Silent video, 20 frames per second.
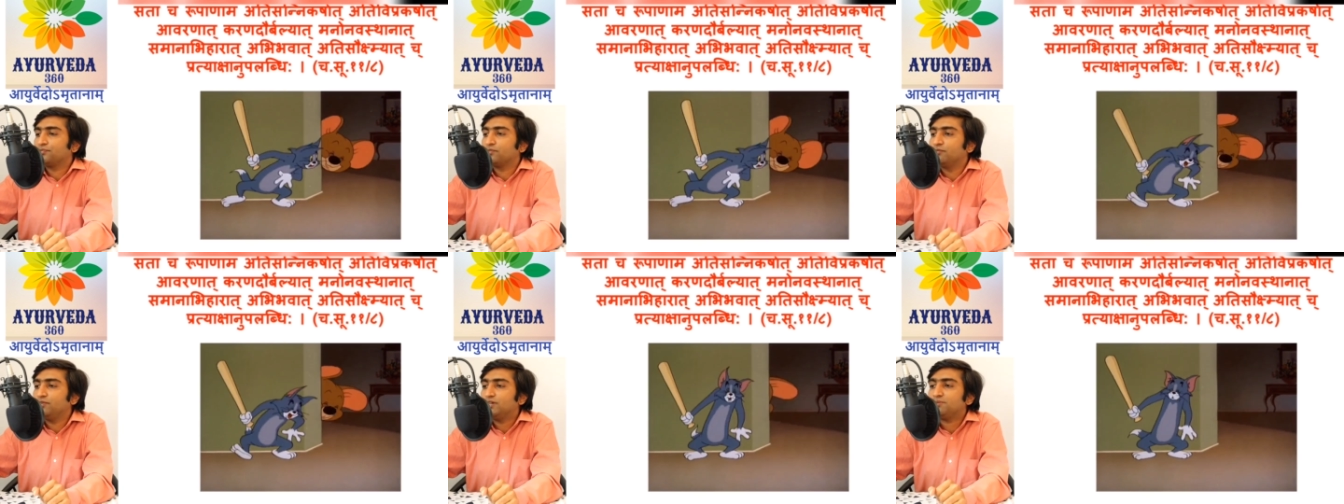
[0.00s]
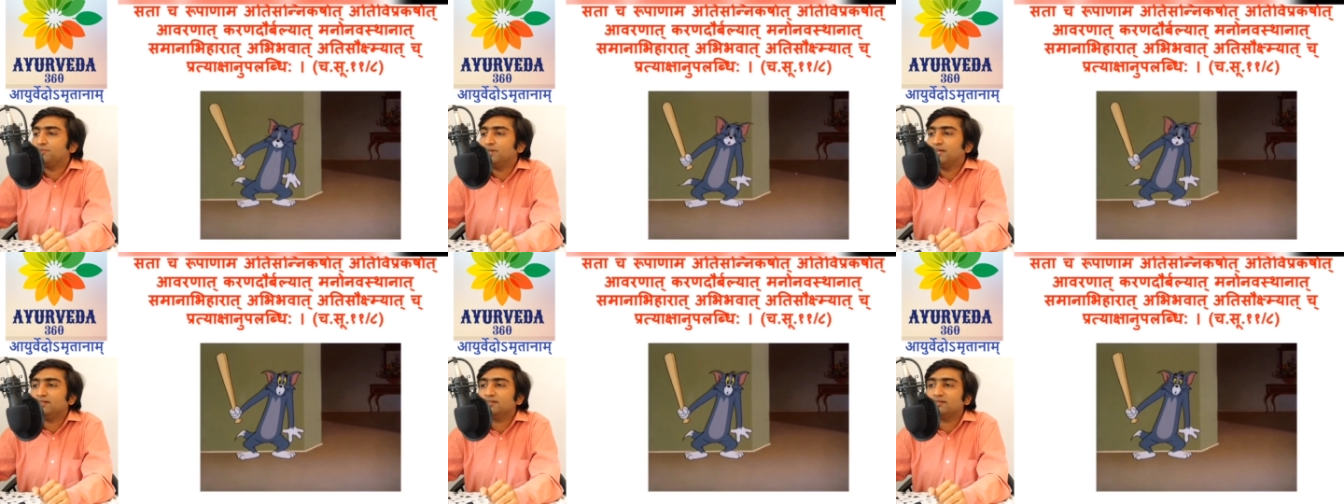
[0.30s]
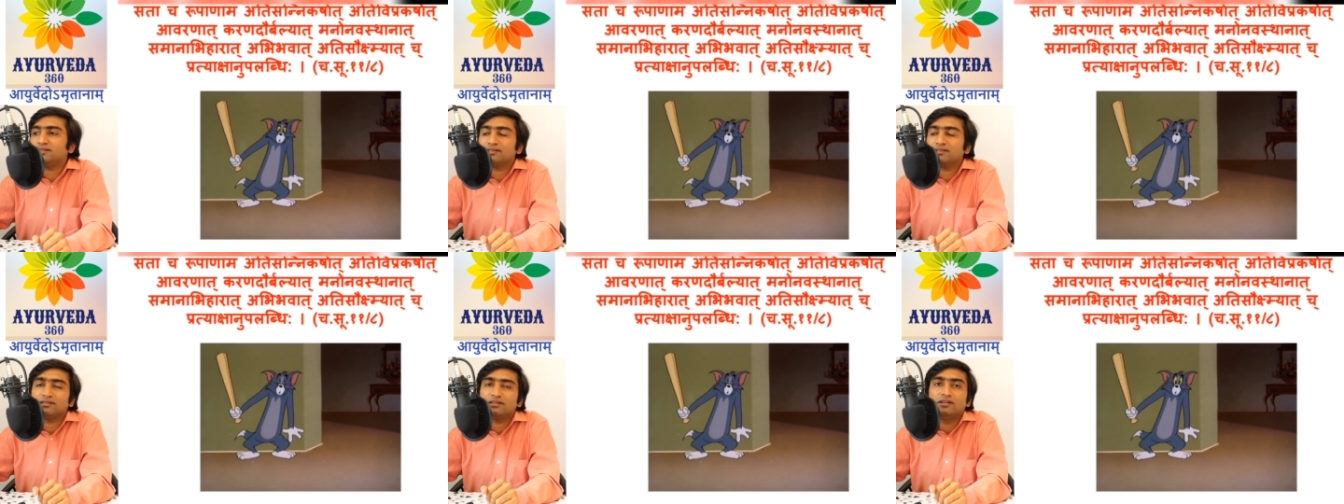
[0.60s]
which
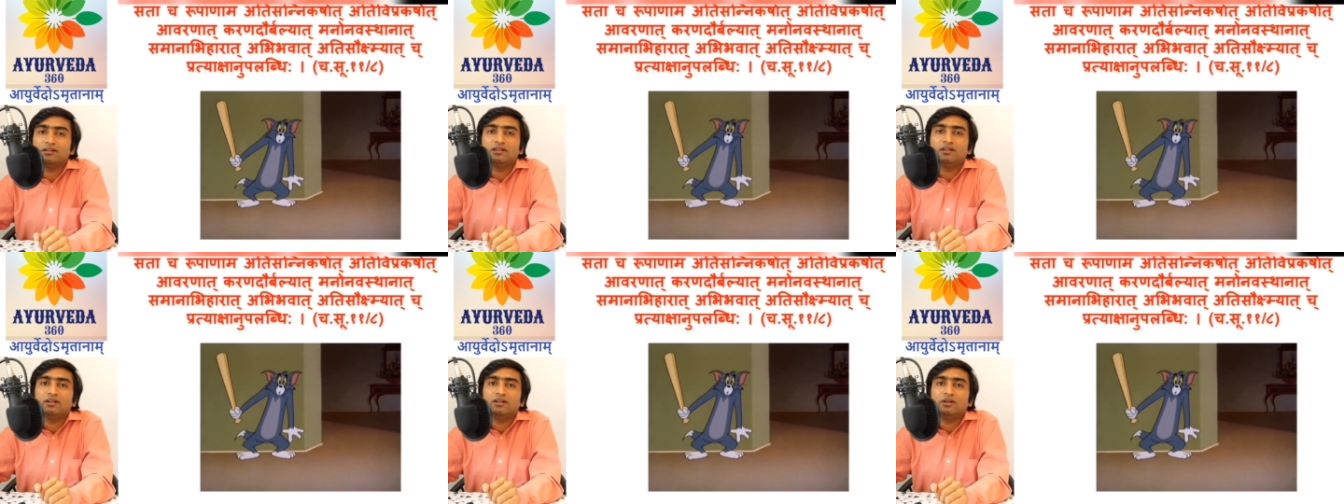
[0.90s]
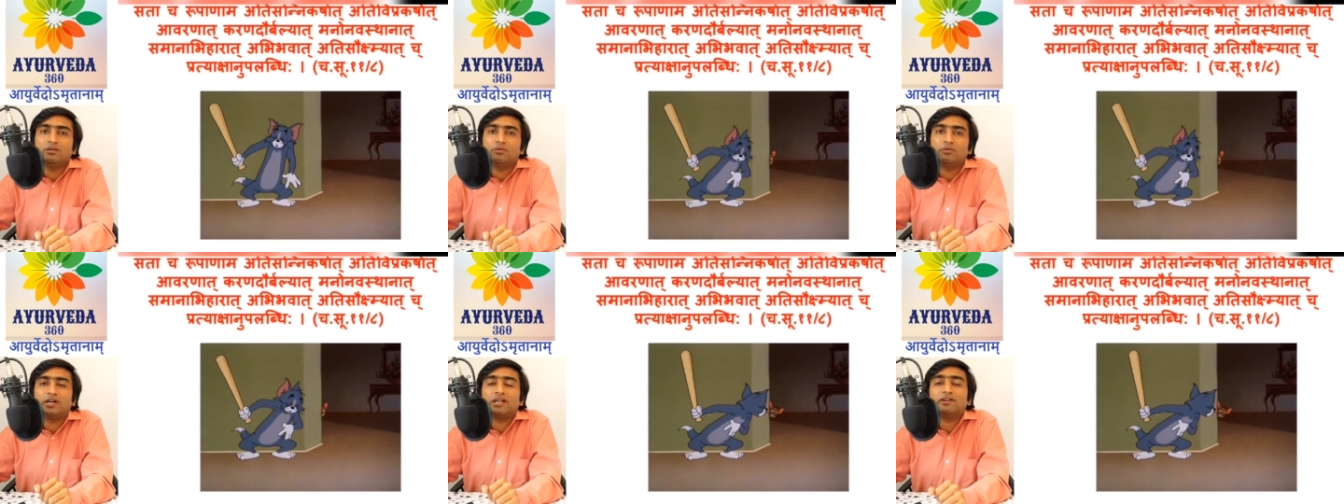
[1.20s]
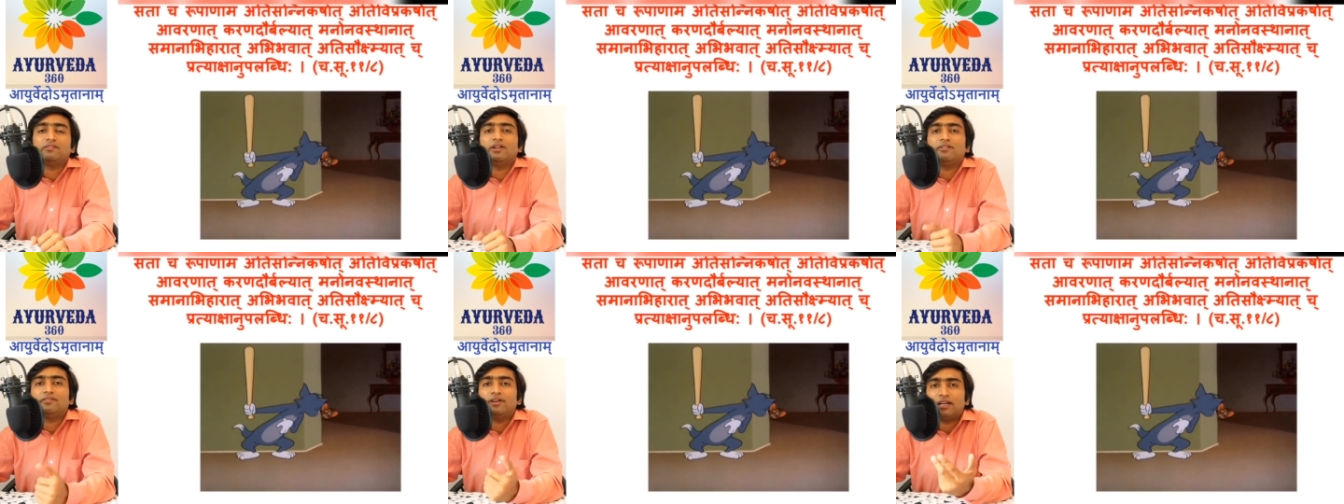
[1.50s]
means
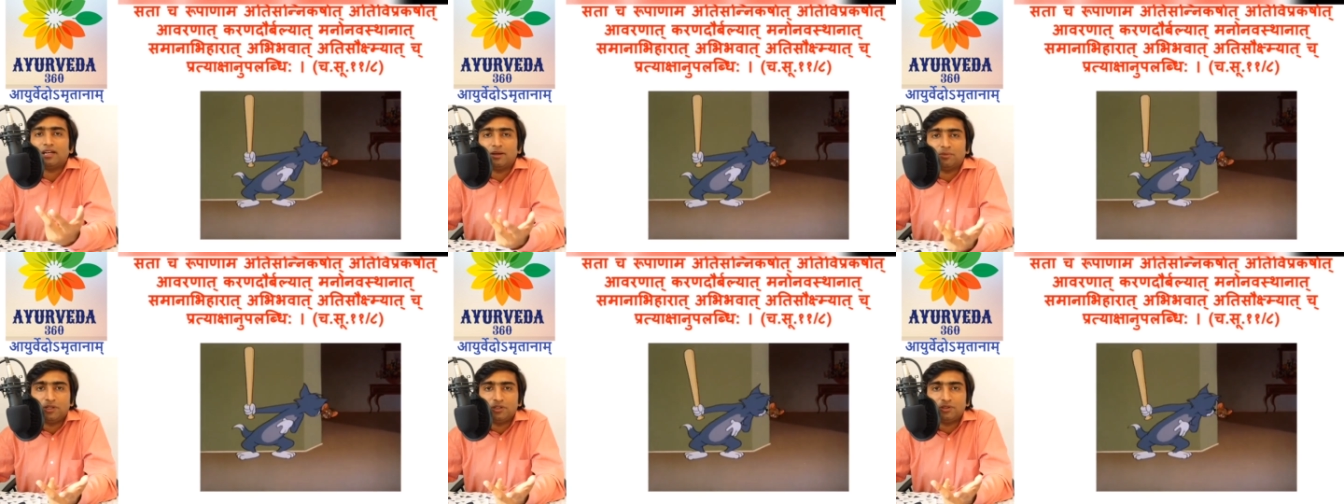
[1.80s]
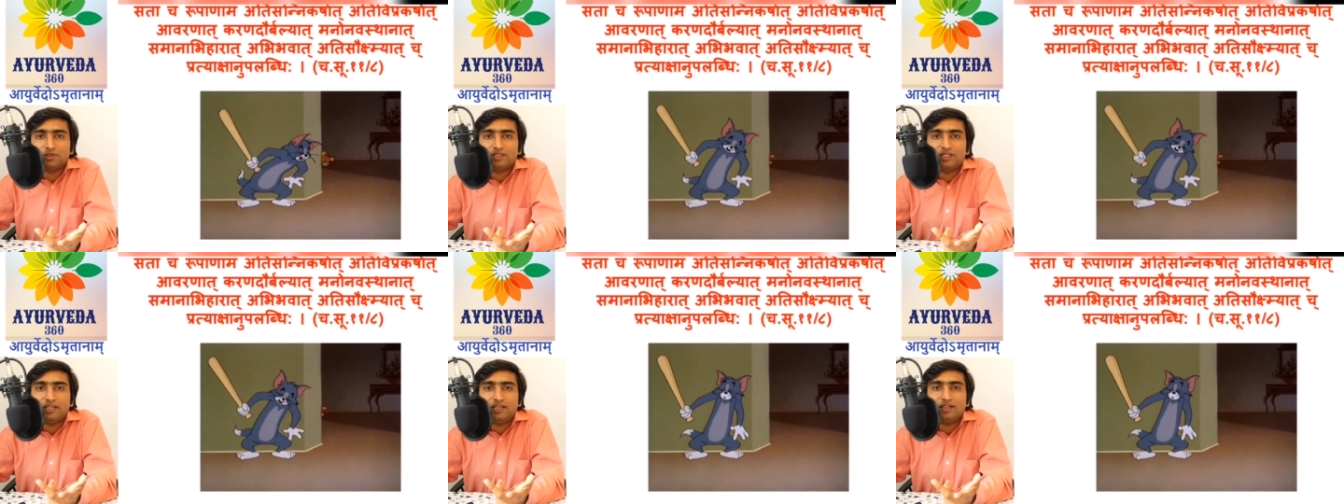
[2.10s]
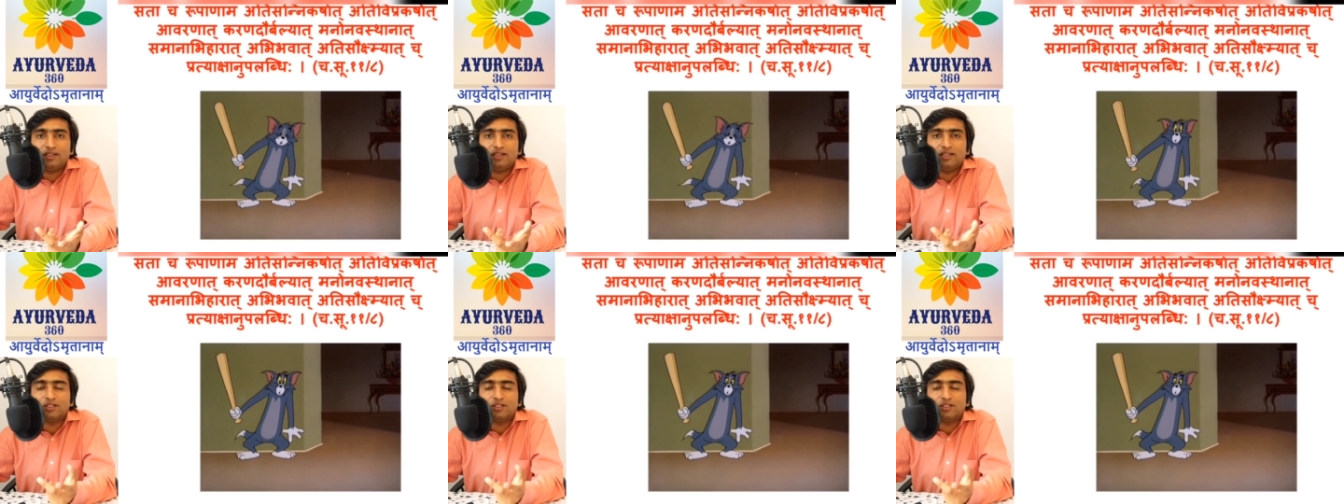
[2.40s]
whatever we are able to see